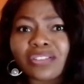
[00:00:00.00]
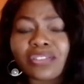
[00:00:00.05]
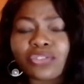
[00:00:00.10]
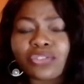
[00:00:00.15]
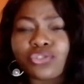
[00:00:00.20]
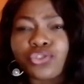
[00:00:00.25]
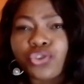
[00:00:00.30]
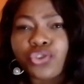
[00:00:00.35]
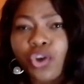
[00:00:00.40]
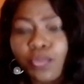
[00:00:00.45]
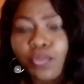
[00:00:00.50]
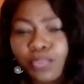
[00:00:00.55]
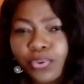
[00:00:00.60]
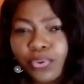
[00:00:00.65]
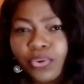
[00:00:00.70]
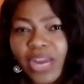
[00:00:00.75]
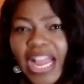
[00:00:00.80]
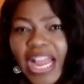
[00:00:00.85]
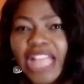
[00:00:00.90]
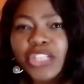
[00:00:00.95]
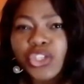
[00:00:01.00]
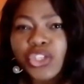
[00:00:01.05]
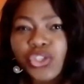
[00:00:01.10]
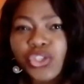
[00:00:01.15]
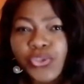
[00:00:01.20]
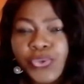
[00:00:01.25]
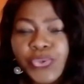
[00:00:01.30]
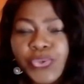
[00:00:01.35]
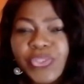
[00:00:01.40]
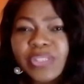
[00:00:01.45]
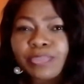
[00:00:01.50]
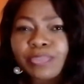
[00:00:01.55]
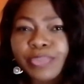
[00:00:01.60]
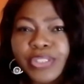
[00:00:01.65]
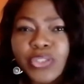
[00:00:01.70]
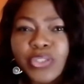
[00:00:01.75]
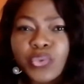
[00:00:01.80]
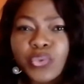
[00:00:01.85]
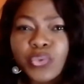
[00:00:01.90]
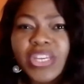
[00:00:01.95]
drop and choose
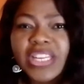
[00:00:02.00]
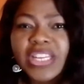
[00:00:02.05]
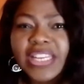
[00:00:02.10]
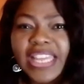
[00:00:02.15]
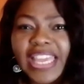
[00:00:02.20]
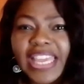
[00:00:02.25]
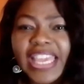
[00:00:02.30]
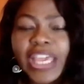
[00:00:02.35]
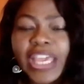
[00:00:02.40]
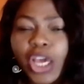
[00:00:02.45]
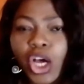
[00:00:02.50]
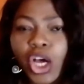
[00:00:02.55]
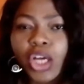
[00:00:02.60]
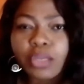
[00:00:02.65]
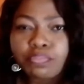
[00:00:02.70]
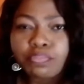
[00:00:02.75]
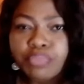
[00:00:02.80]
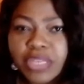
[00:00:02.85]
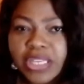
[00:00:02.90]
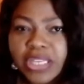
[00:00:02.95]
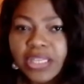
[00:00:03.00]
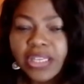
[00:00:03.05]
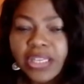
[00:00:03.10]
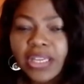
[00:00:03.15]
between A or B.